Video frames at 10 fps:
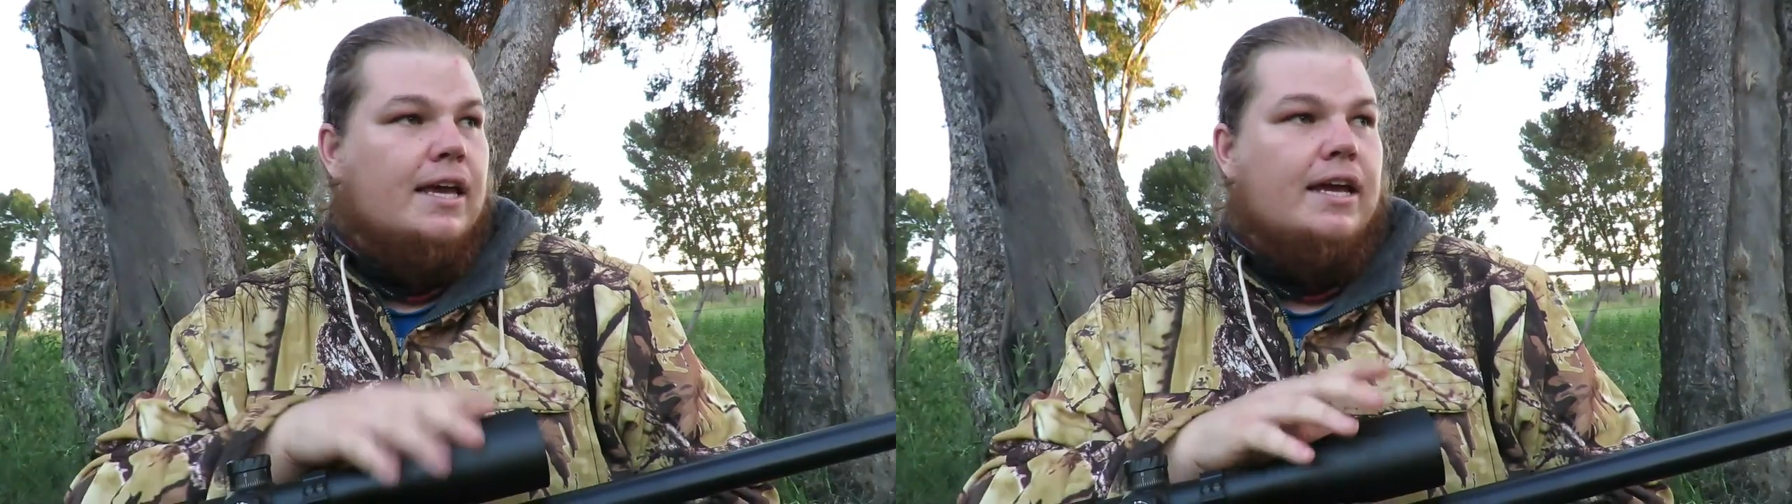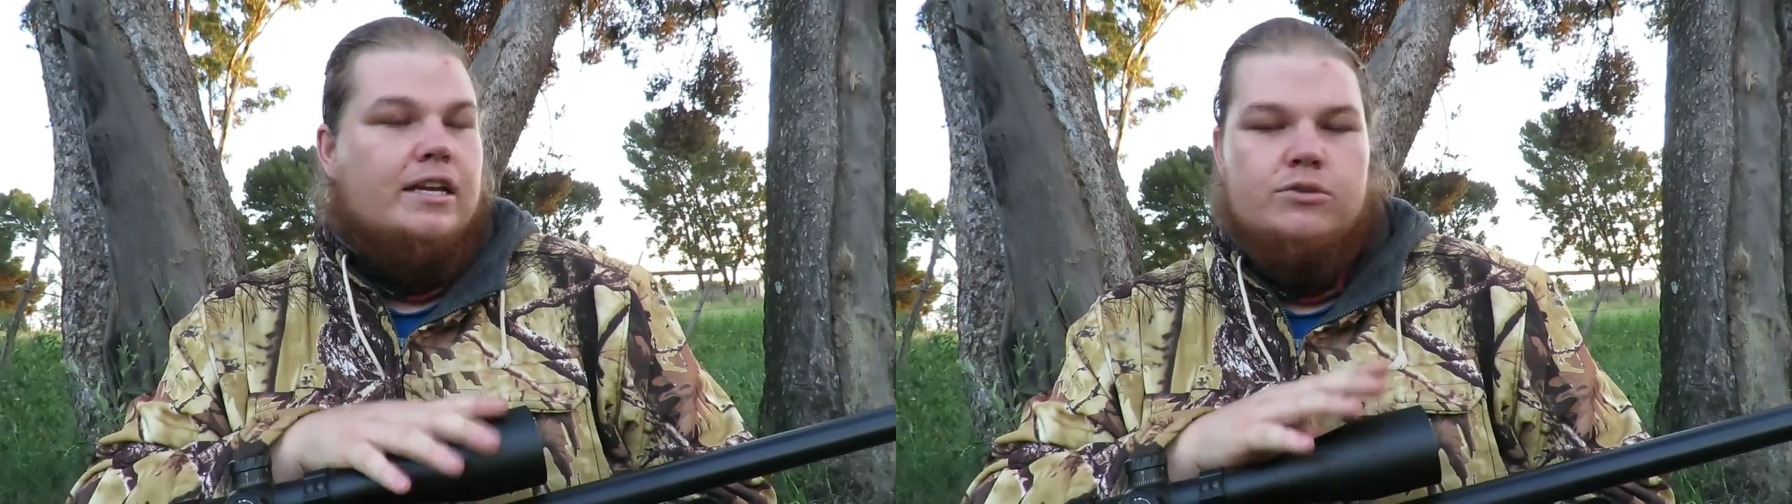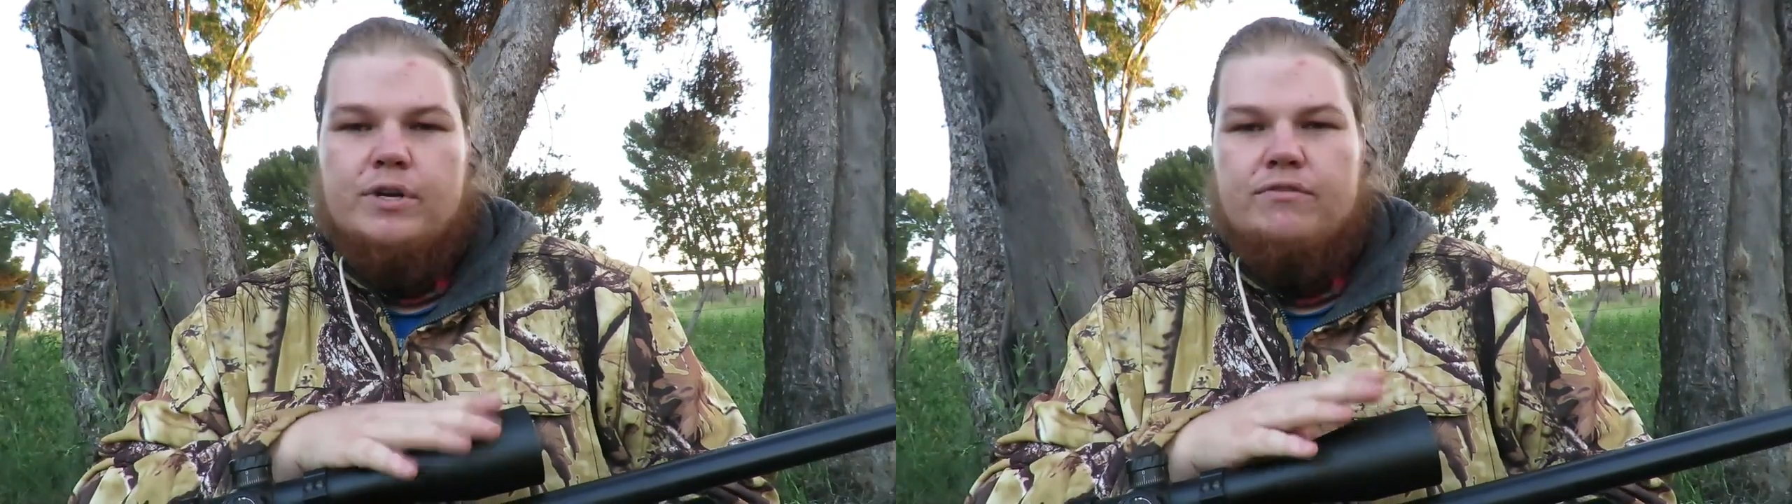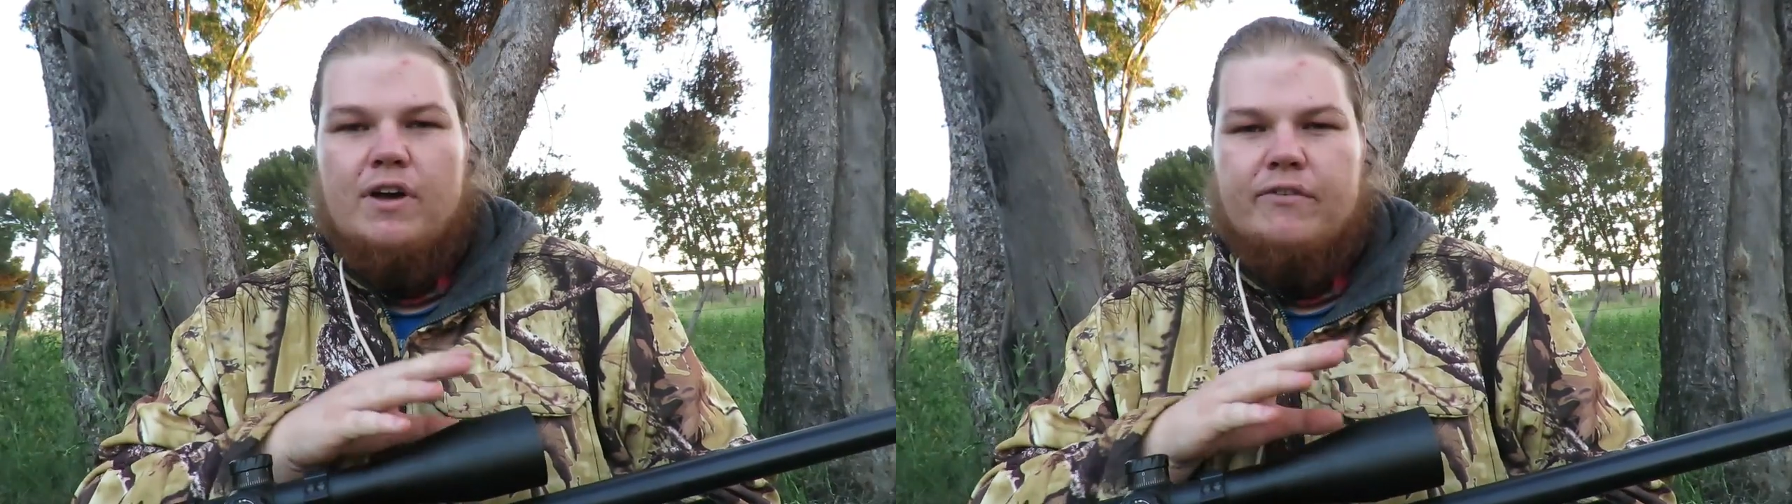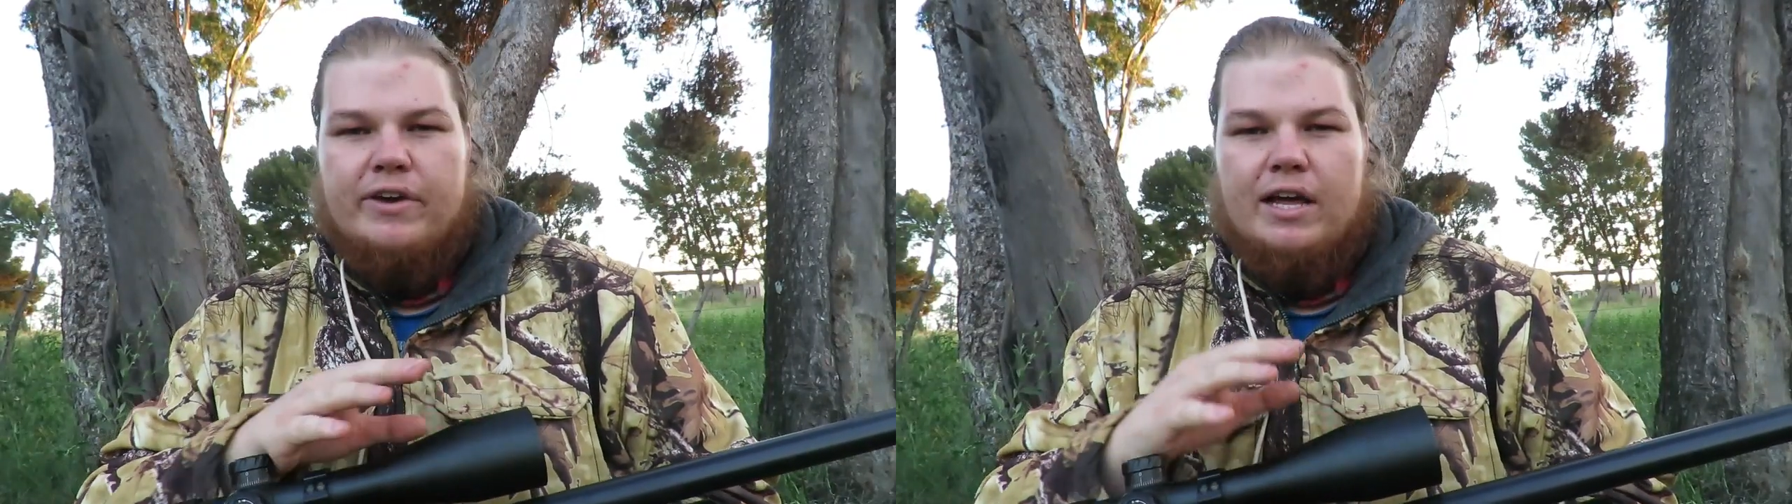and the
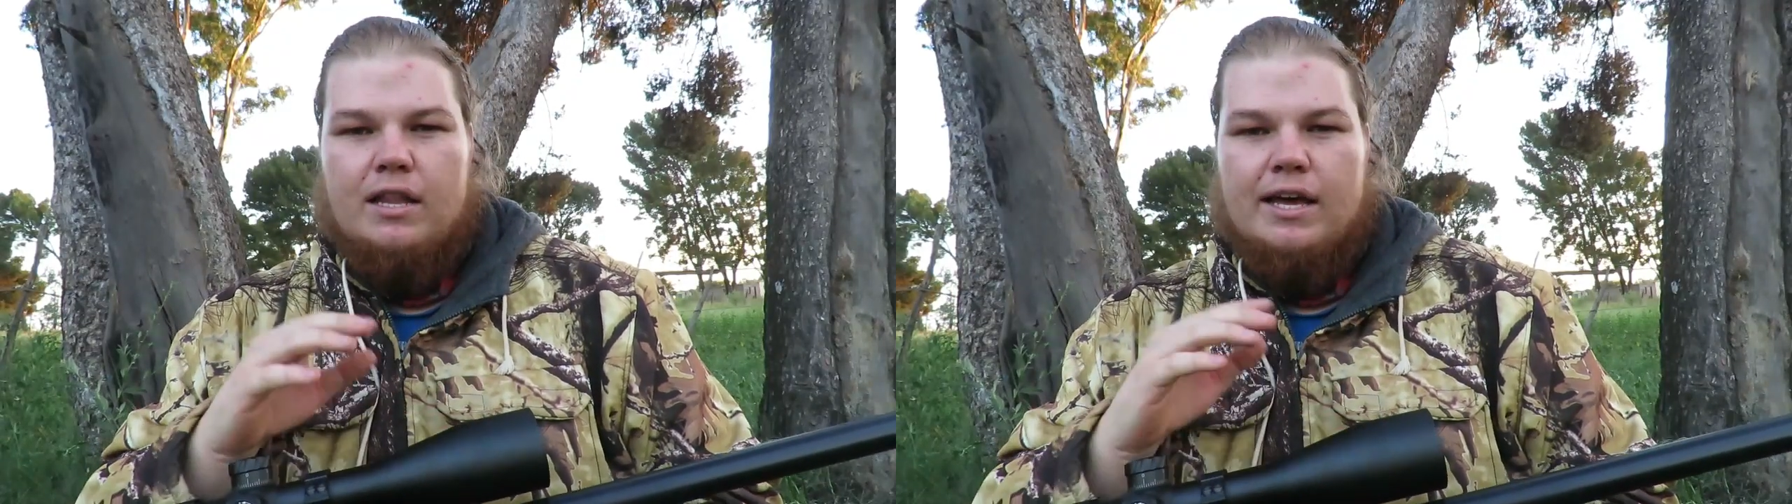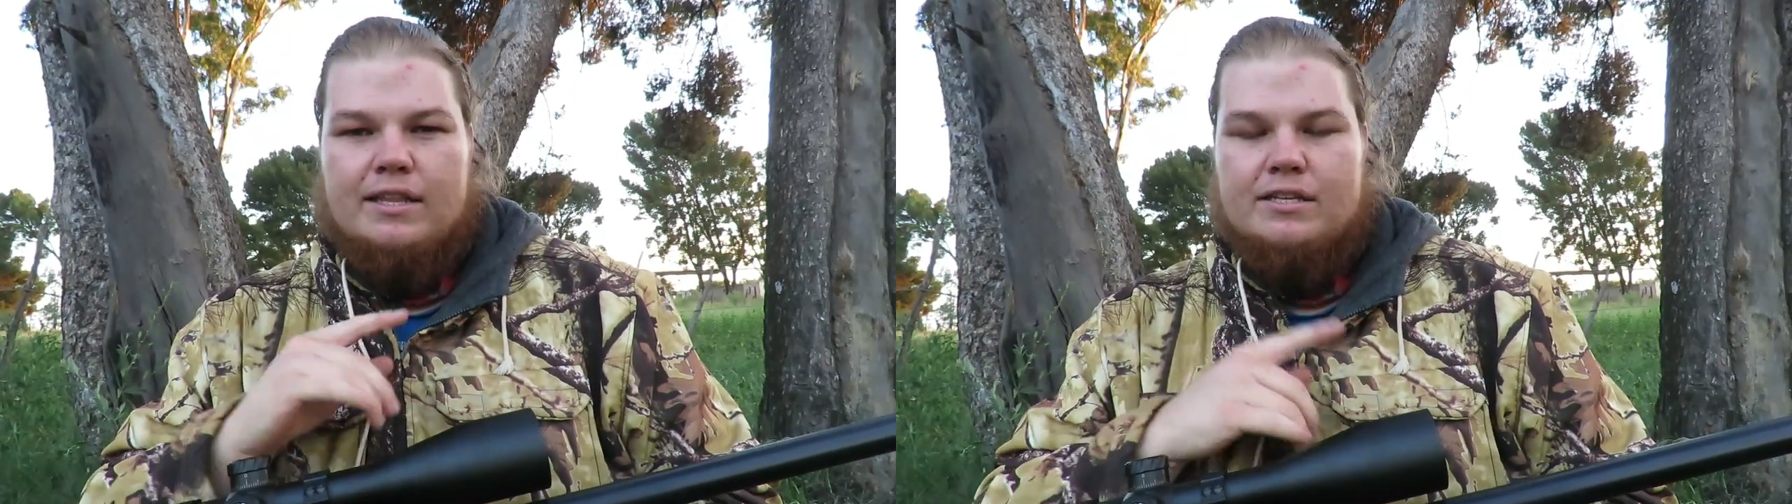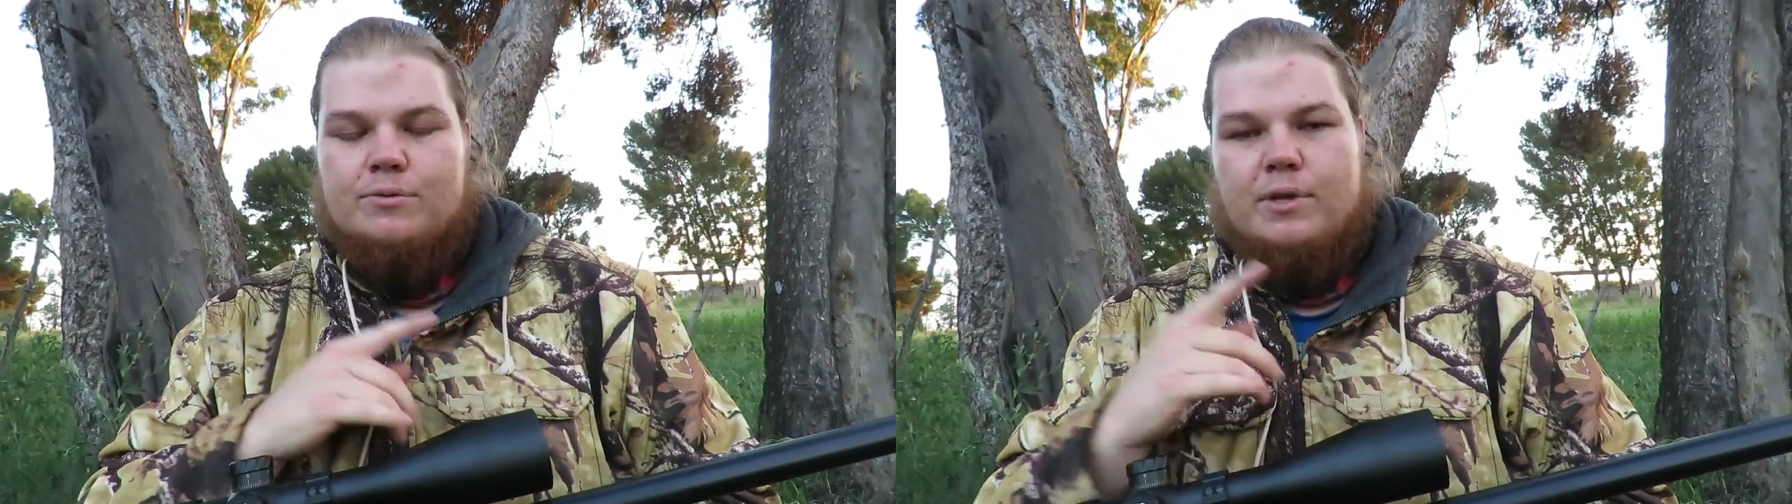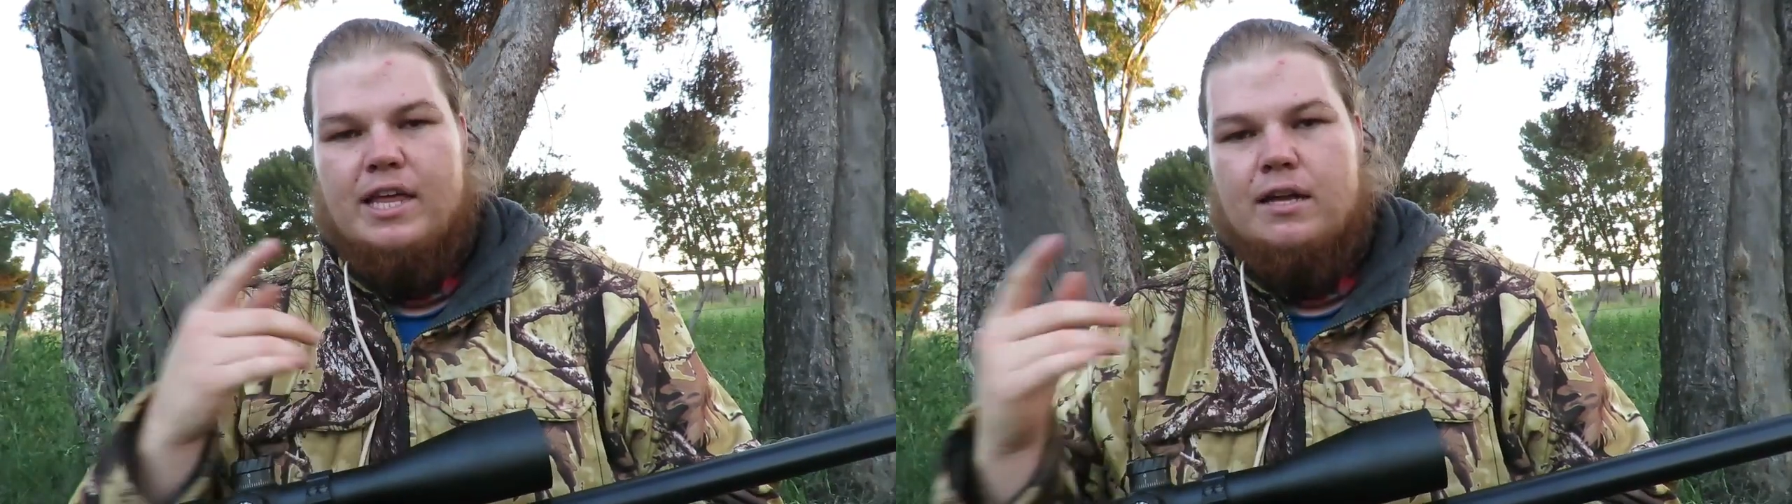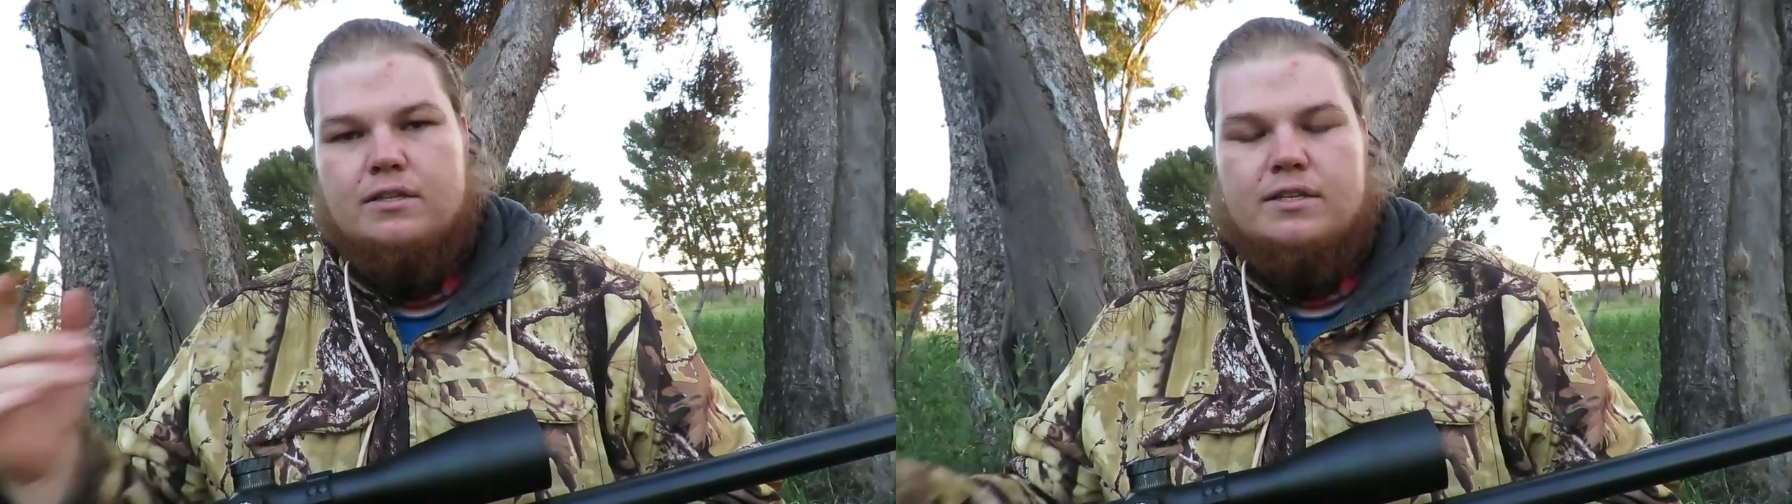25 cal like this
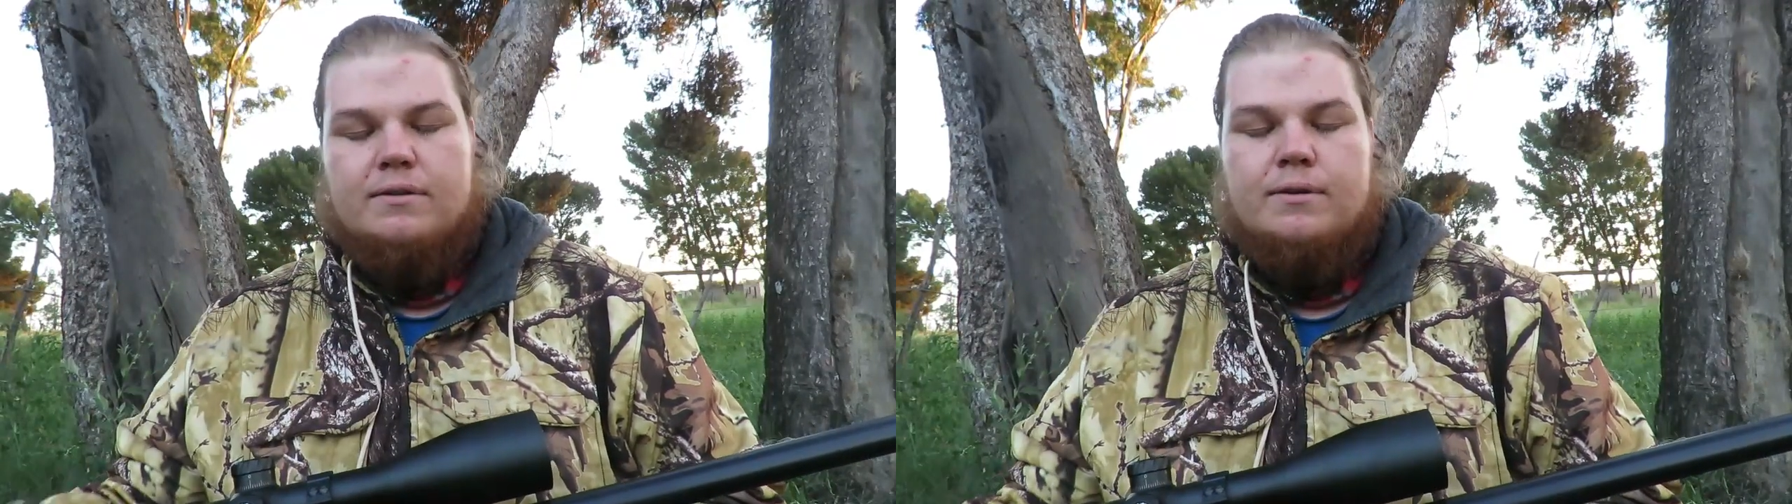without the